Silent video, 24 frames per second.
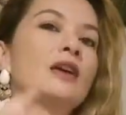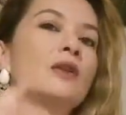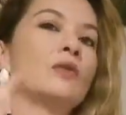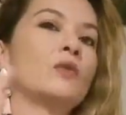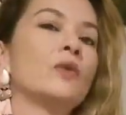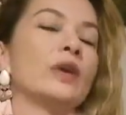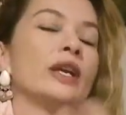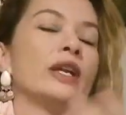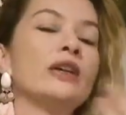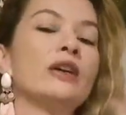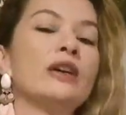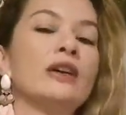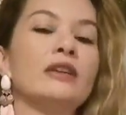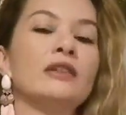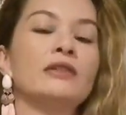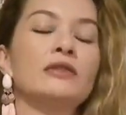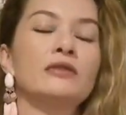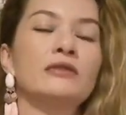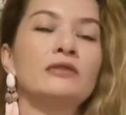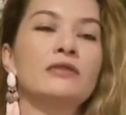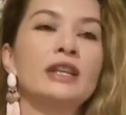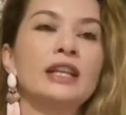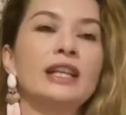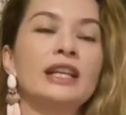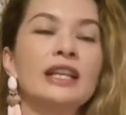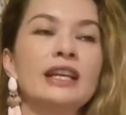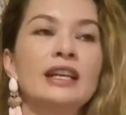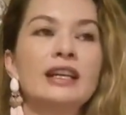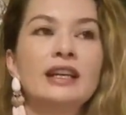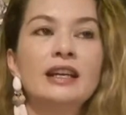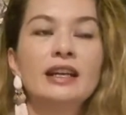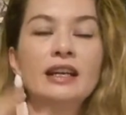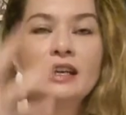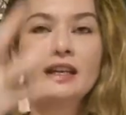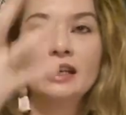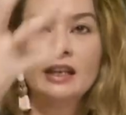We don't really
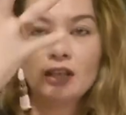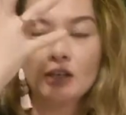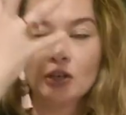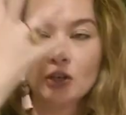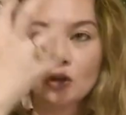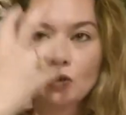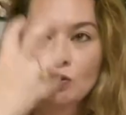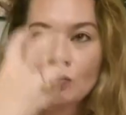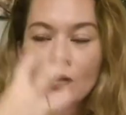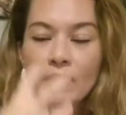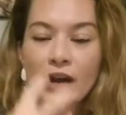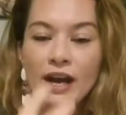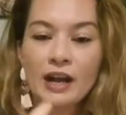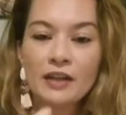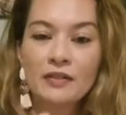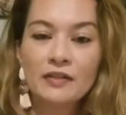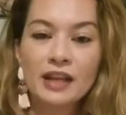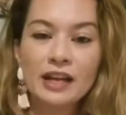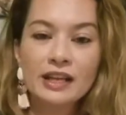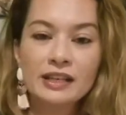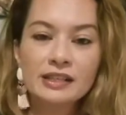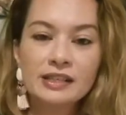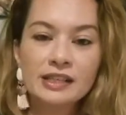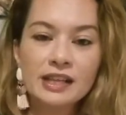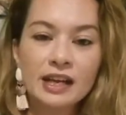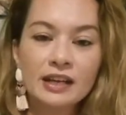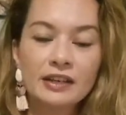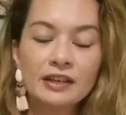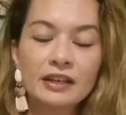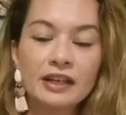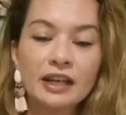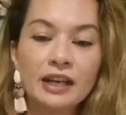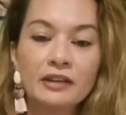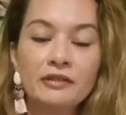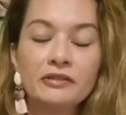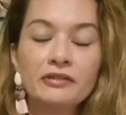ground that down
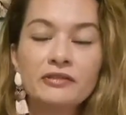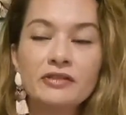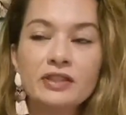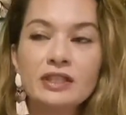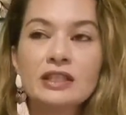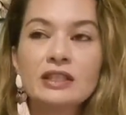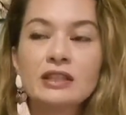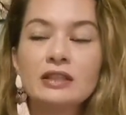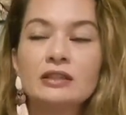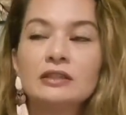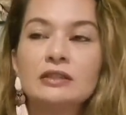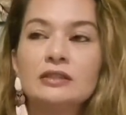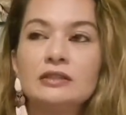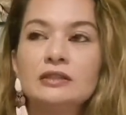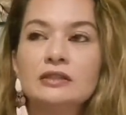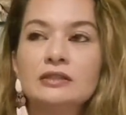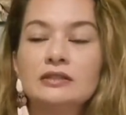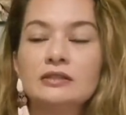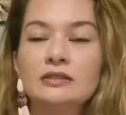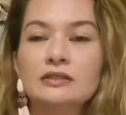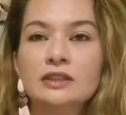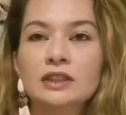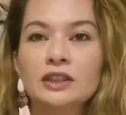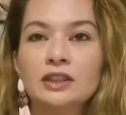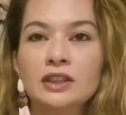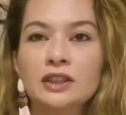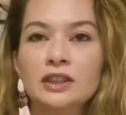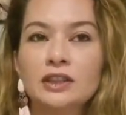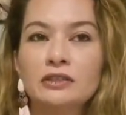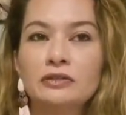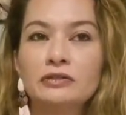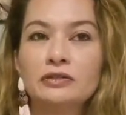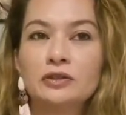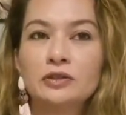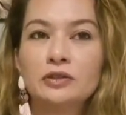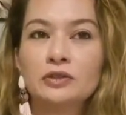in our physical, you know,
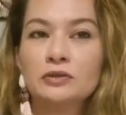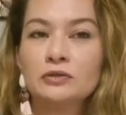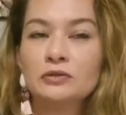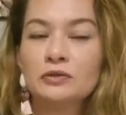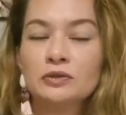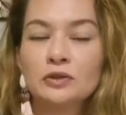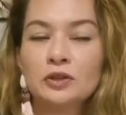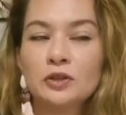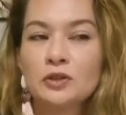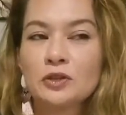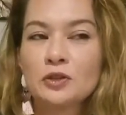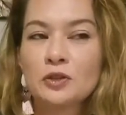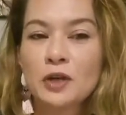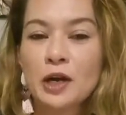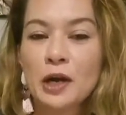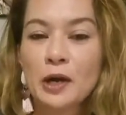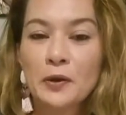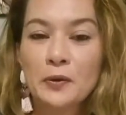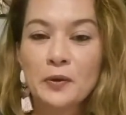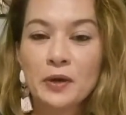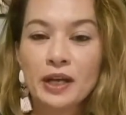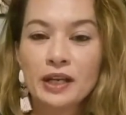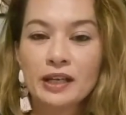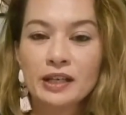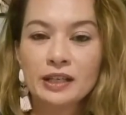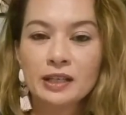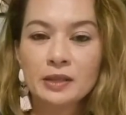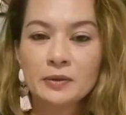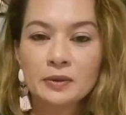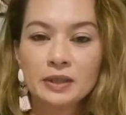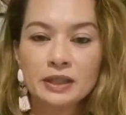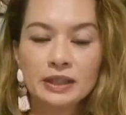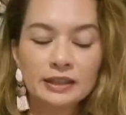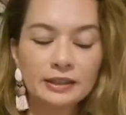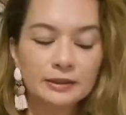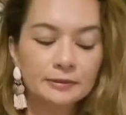for not straight away
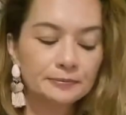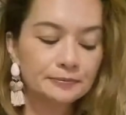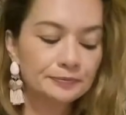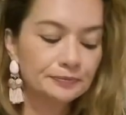anyway.